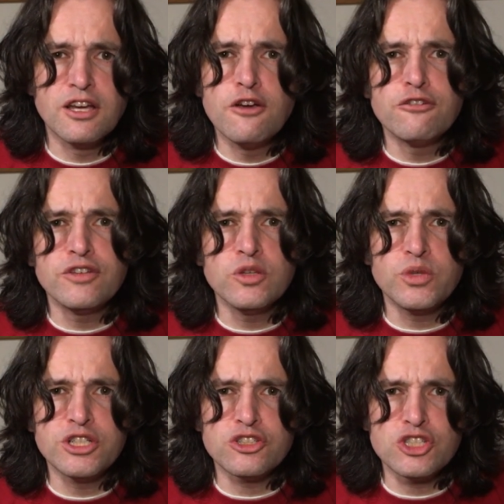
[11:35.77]
Feel
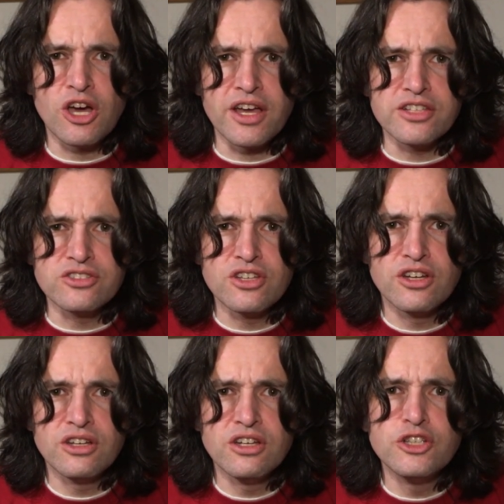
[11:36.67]
where your tongue is.
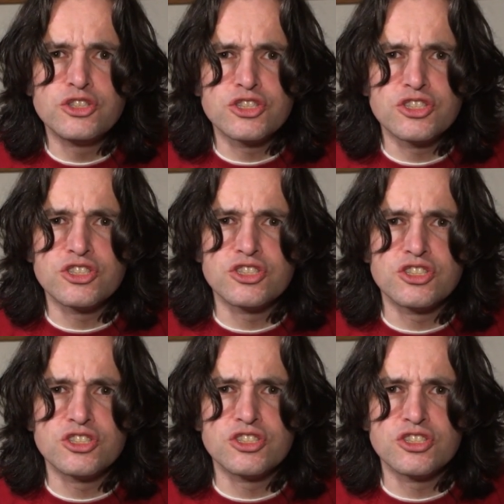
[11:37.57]

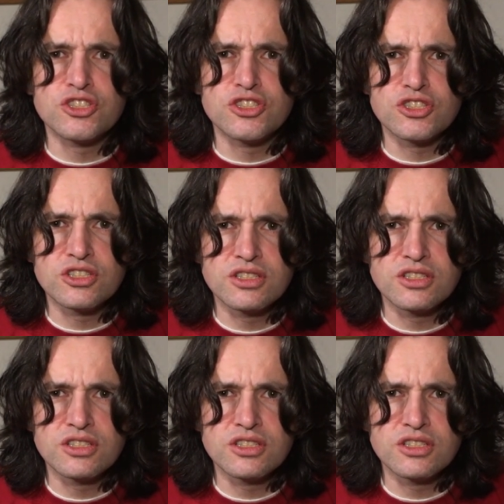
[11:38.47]
S.